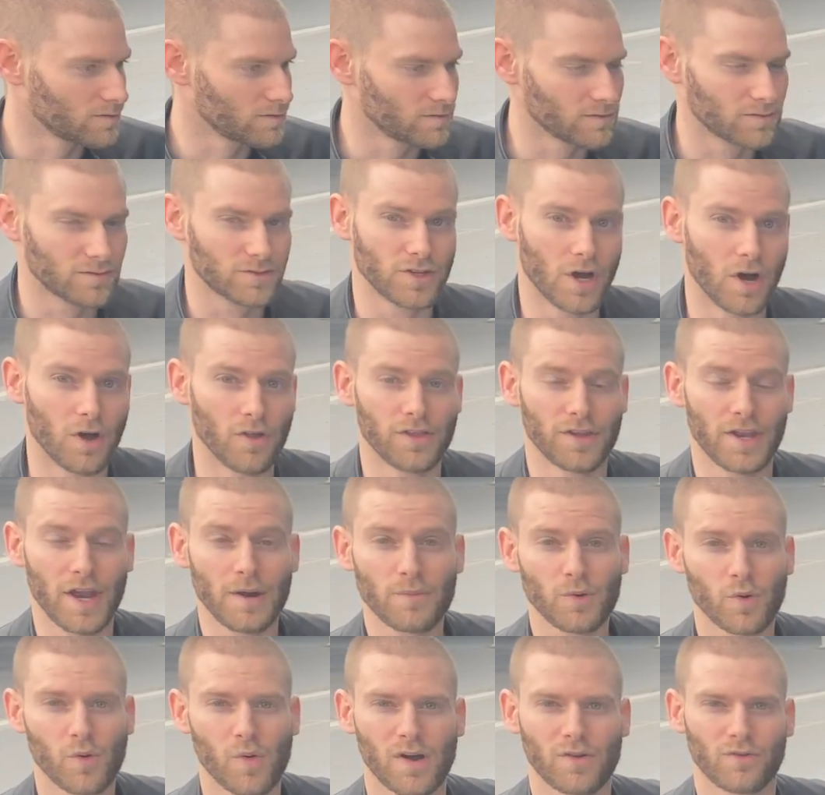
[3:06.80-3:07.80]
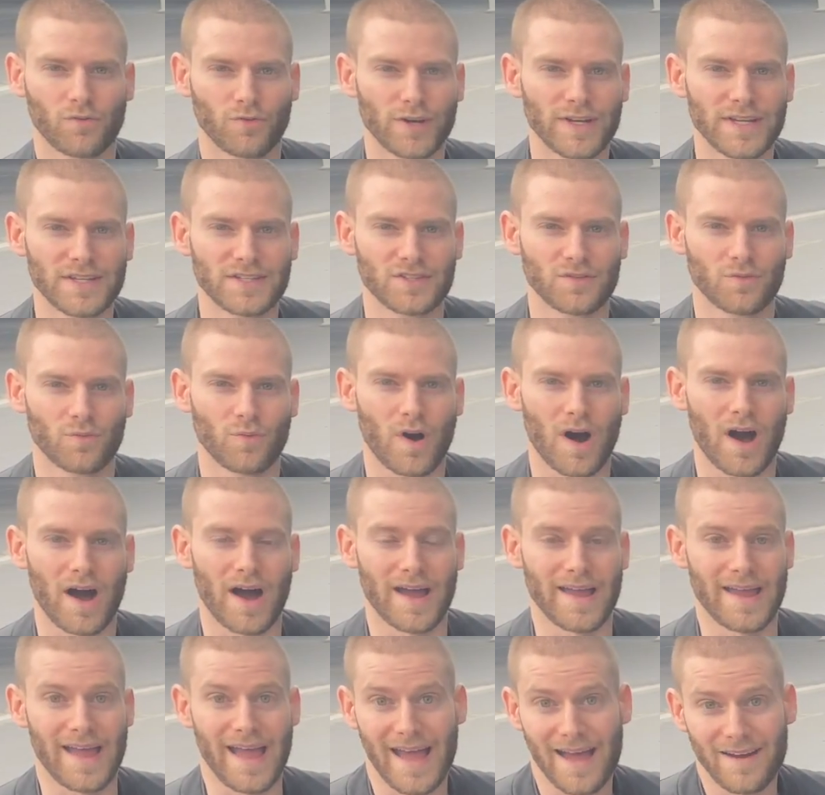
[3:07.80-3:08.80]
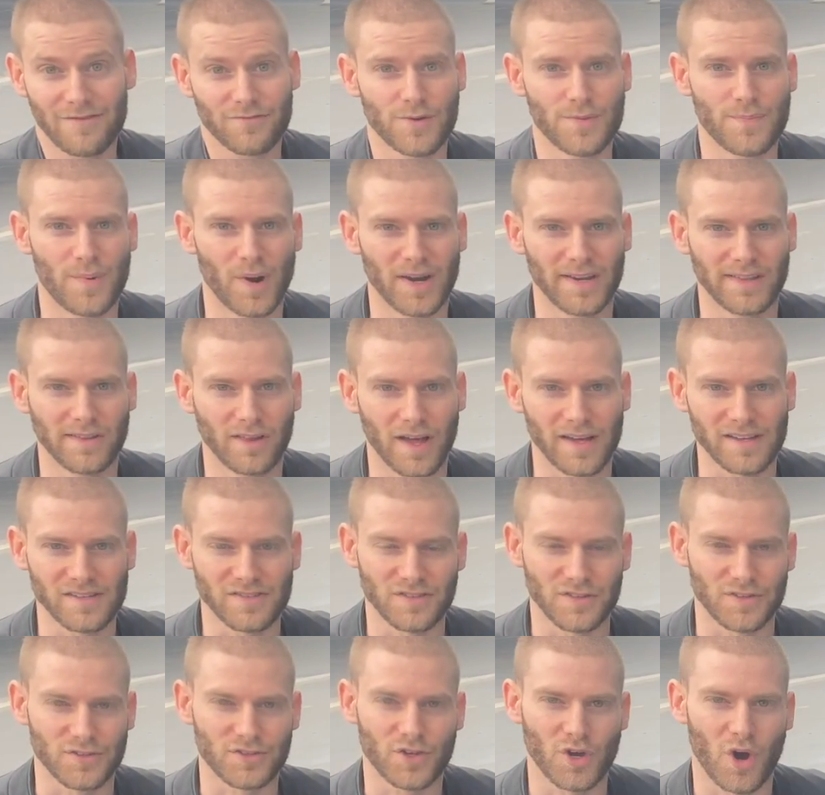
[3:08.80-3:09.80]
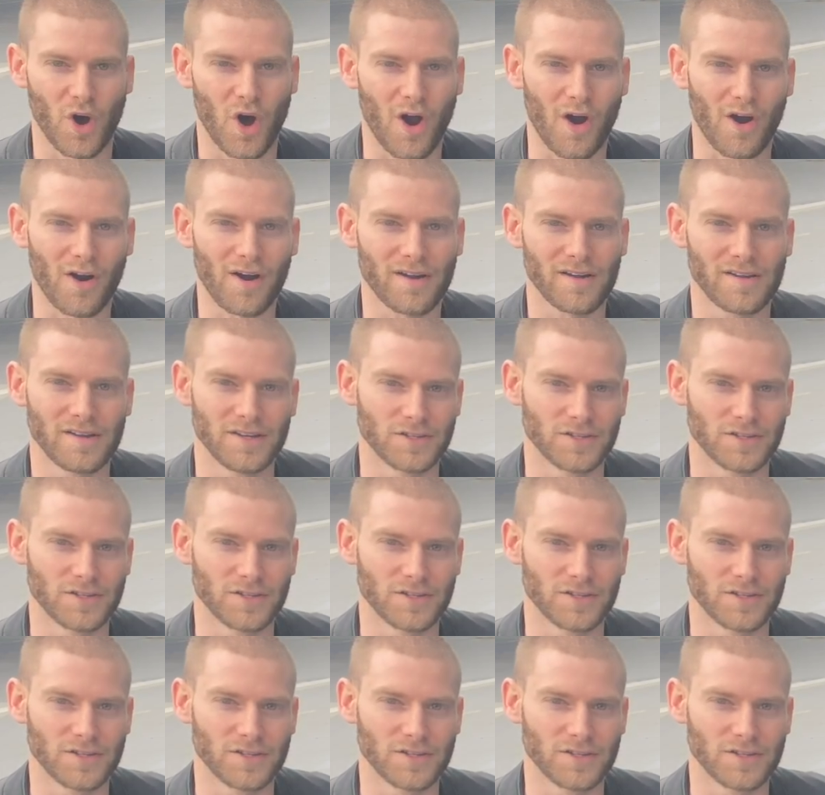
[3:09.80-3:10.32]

So the number one reason why everybody likes this car